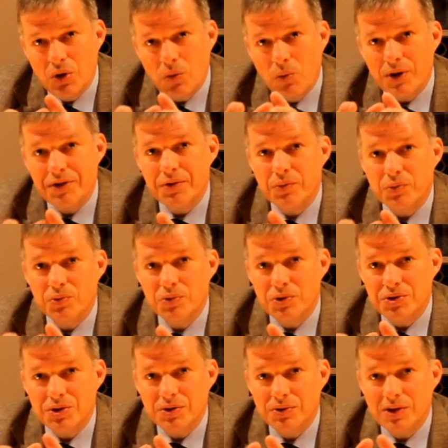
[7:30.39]
what the
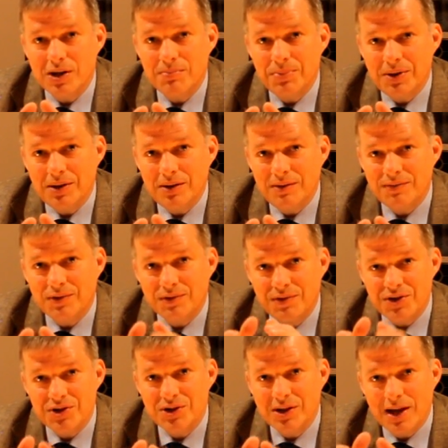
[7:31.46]
rules are going to be for
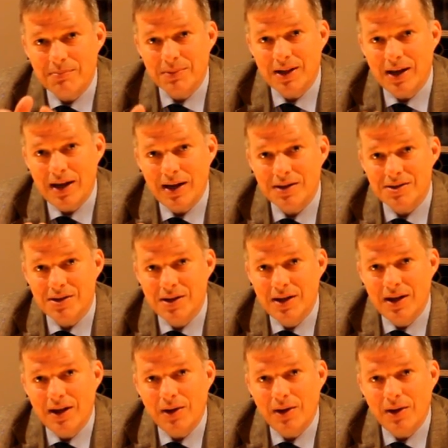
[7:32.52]
fishing on Mille Lacs,